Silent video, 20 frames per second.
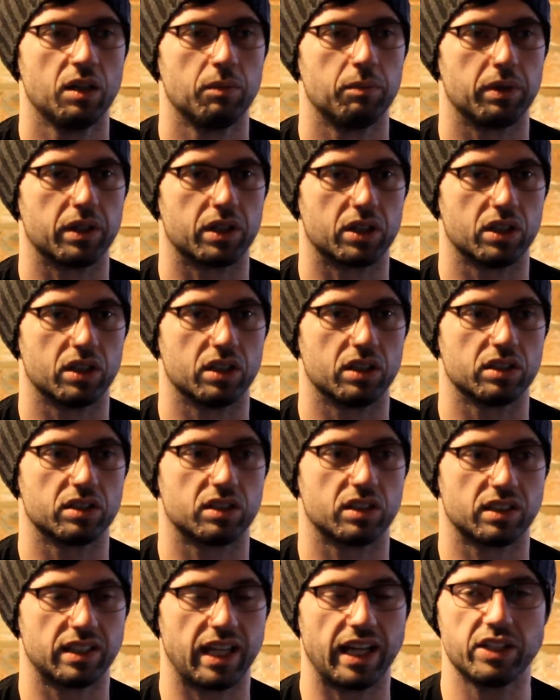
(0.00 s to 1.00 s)
because
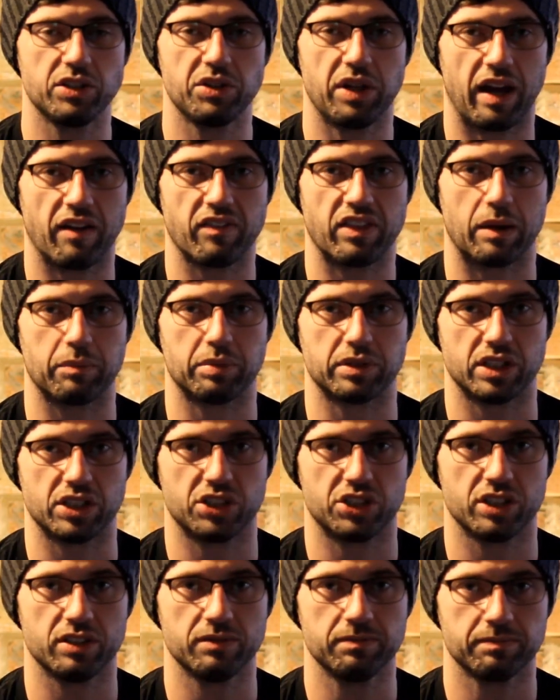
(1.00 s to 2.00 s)
the second you have that
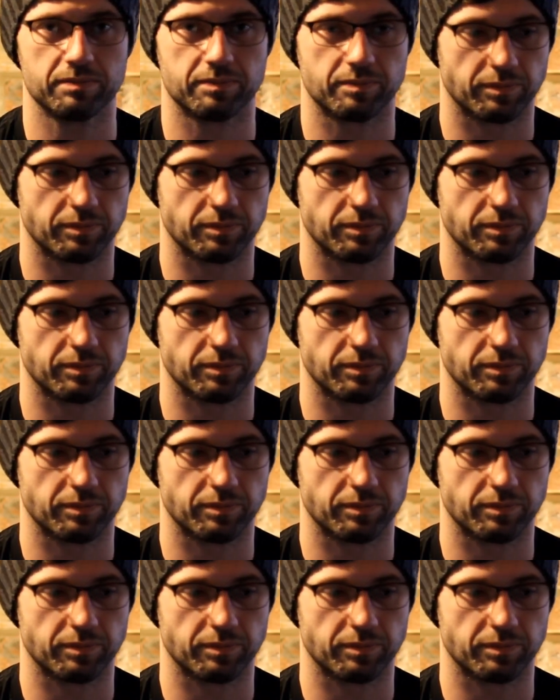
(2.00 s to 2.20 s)
position,